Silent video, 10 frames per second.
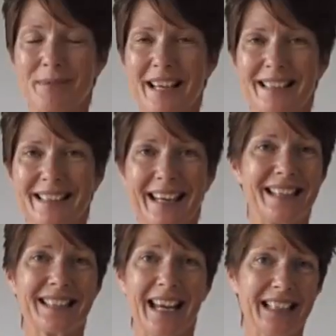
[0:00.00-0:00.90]
I'm sanding
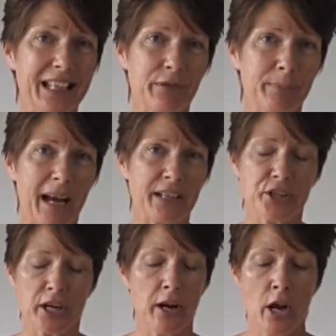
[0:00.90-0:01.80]
it, it's getting even
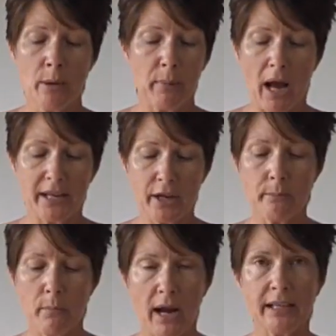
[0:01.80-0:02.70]
patchier, but I
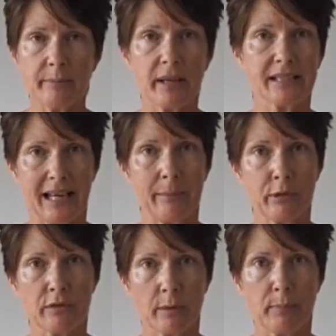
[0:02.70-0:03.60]
don't mind because I am
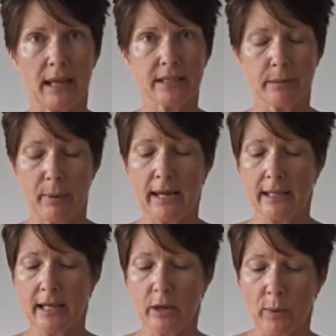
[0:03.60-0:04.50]
gonna replace the
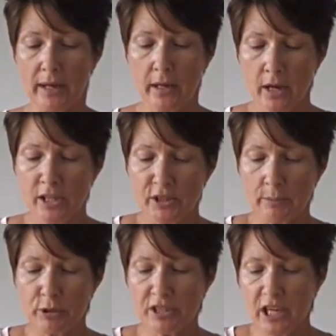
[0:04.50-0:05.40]
paint anyway. So
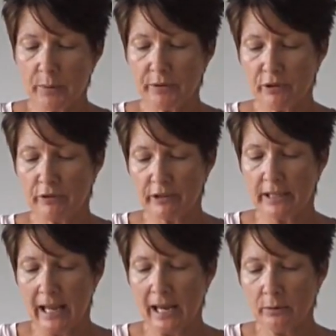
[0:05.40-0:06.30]
I'm just going over
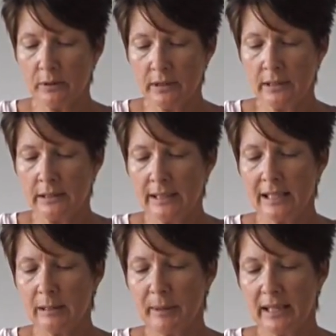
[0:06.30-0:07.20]
it now,
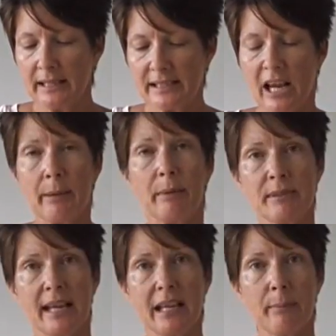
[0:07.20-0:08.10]
little bit at a time. I'm
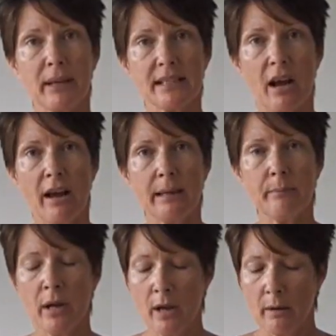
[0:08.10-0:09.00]
taking my
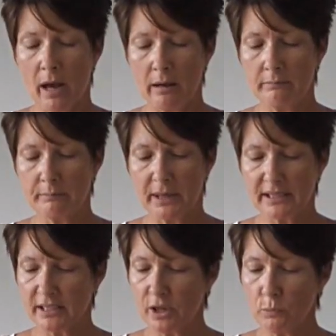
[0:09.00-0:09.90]
time um,
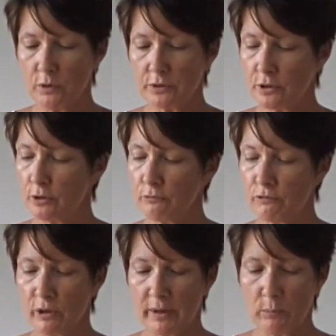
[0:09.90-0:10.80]
because I don't want to
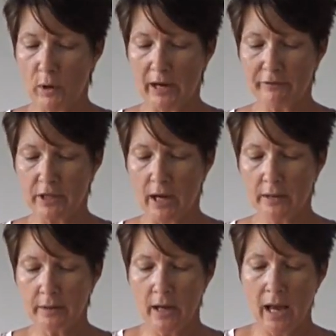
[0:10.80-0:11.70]
ruin what I've
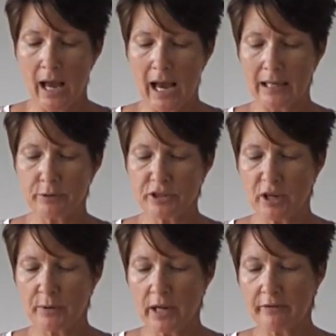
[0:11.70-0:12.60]
done and just
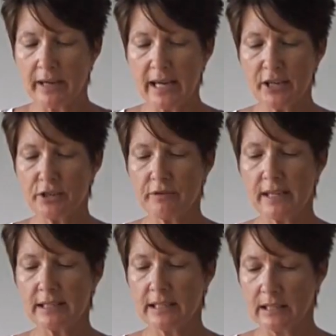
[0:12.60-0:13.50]
going over each of
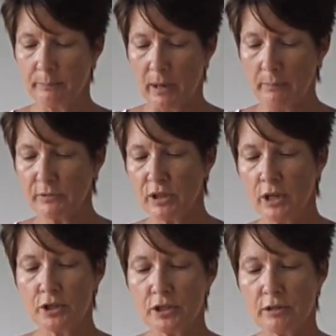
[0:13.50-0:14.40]
these little bumps,
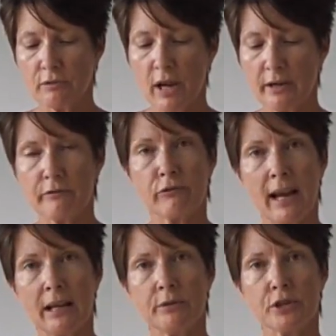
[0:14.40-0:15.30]
just kind of
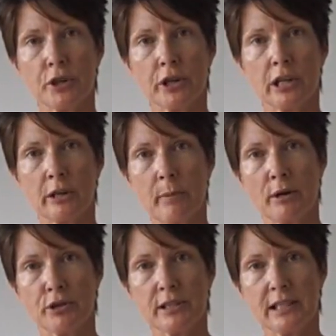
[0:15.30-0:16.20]
round circular
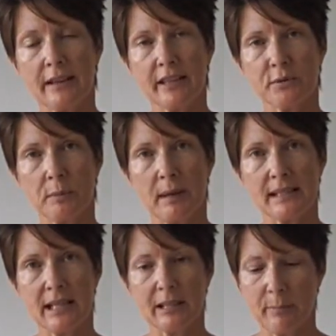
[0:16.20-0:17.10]
motions like this with
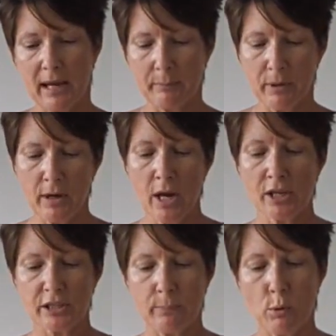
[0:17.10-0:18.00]
my sandpaper,
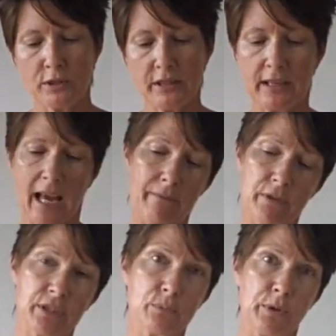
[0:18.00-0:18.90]
supporting the
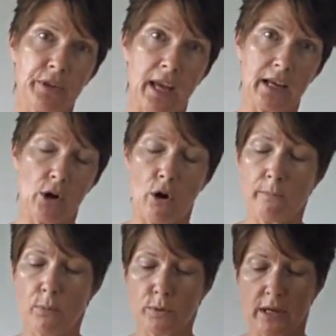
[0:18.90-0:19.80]
canvas with that
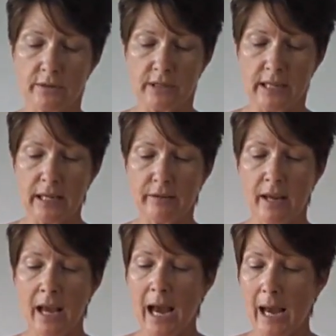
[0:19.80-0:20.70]
cardboard underneath.